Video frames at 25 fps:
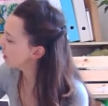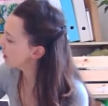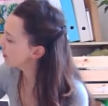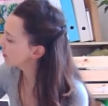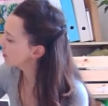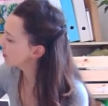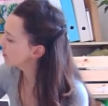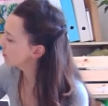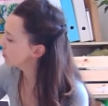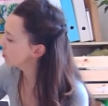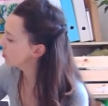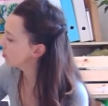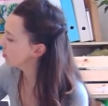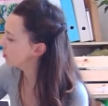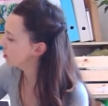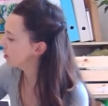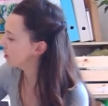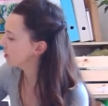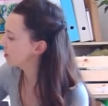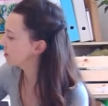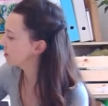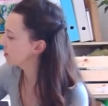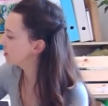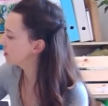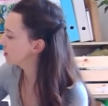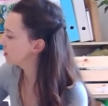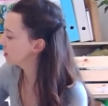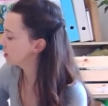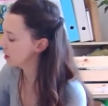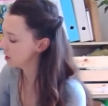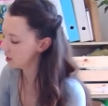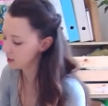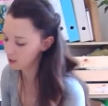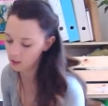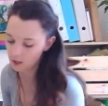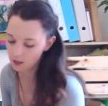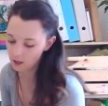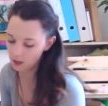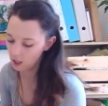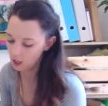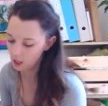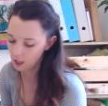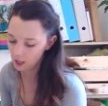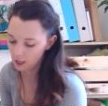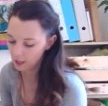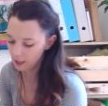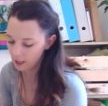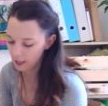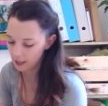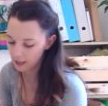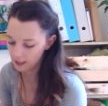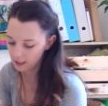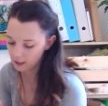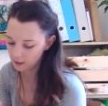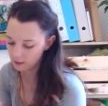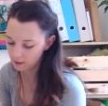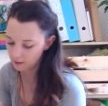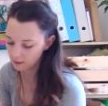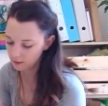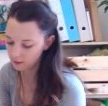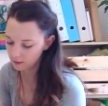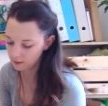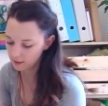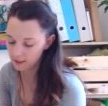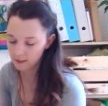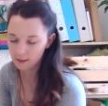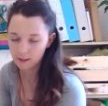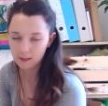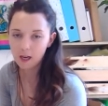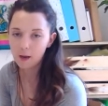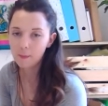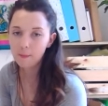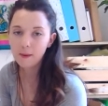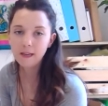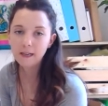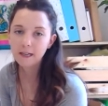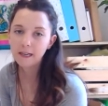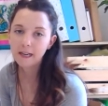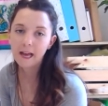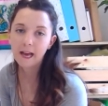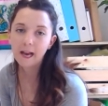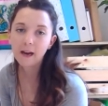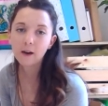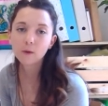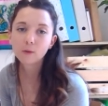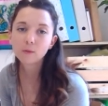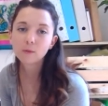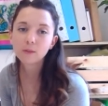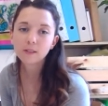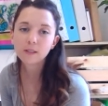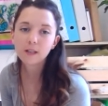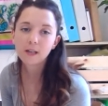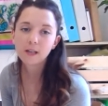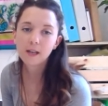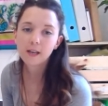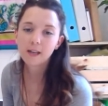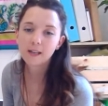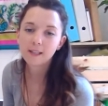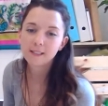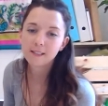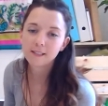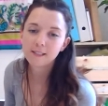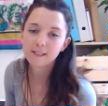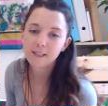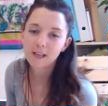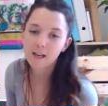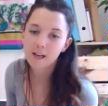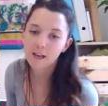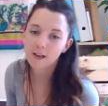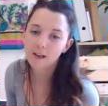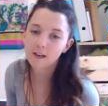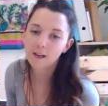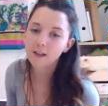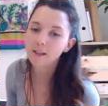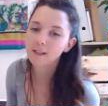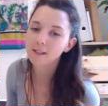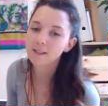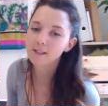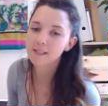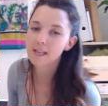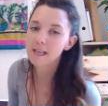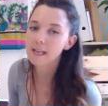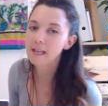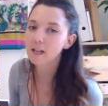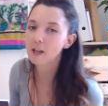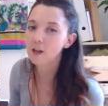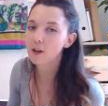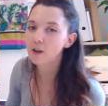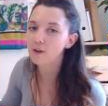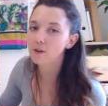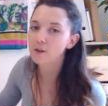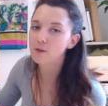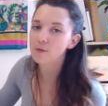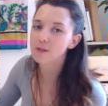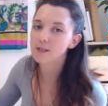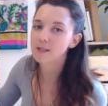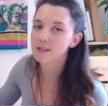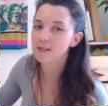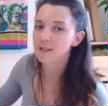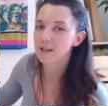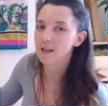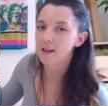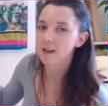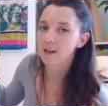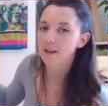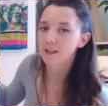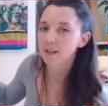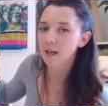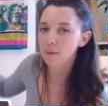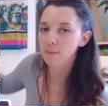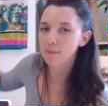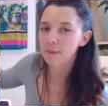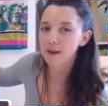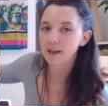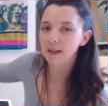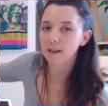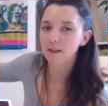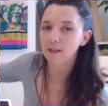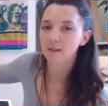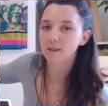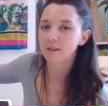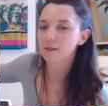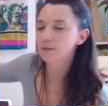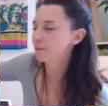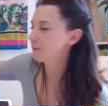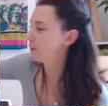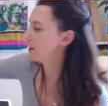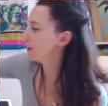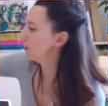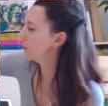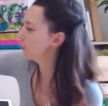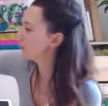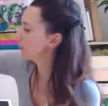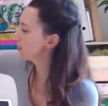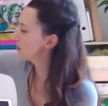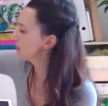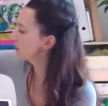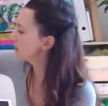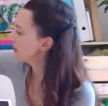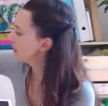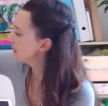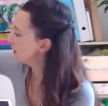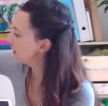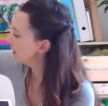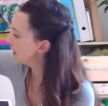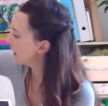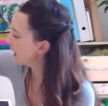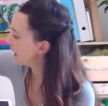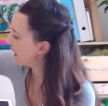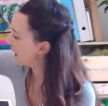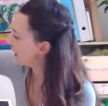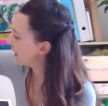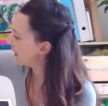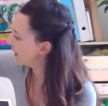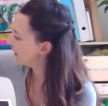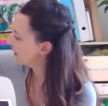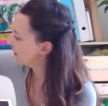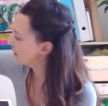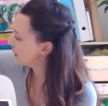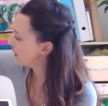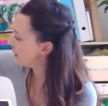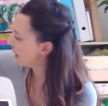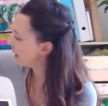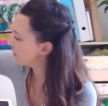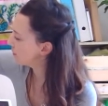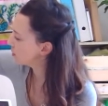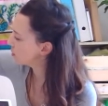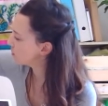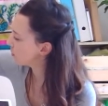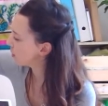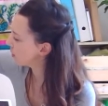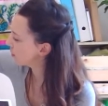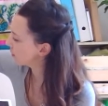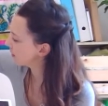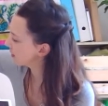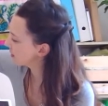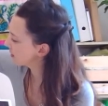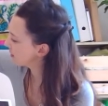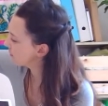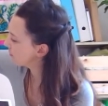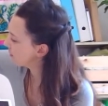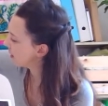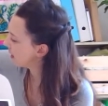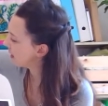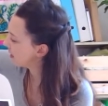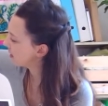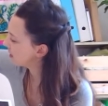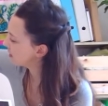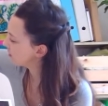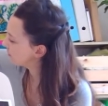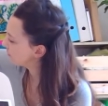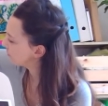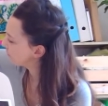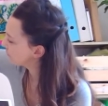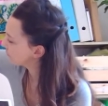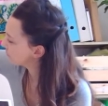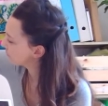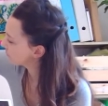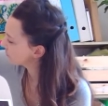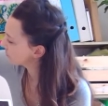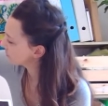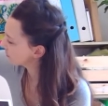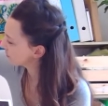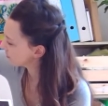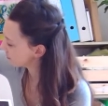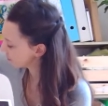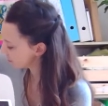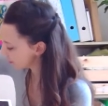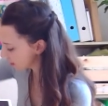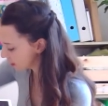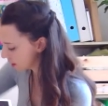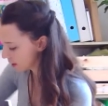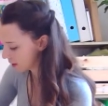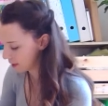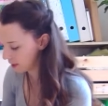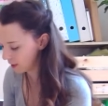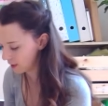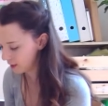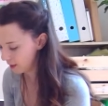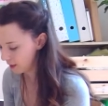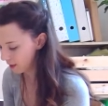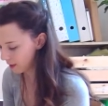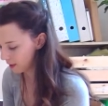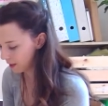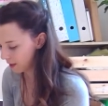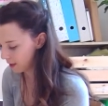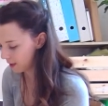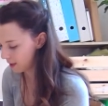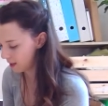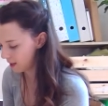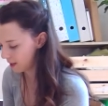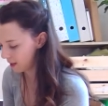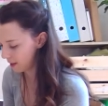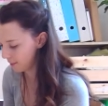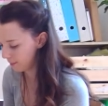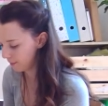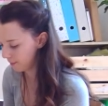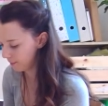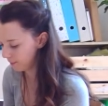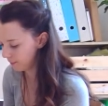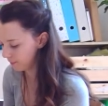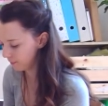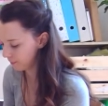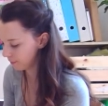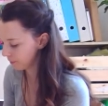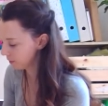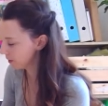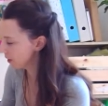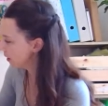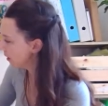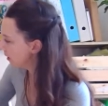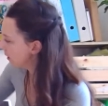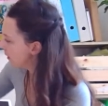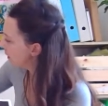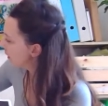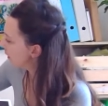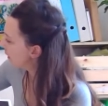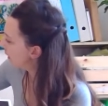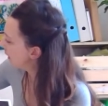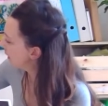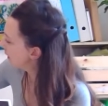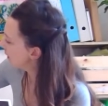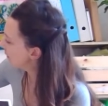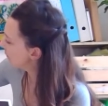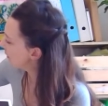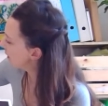you're welcome to just come in and out and say hello and come back when you want to see, how much progress I've made. And if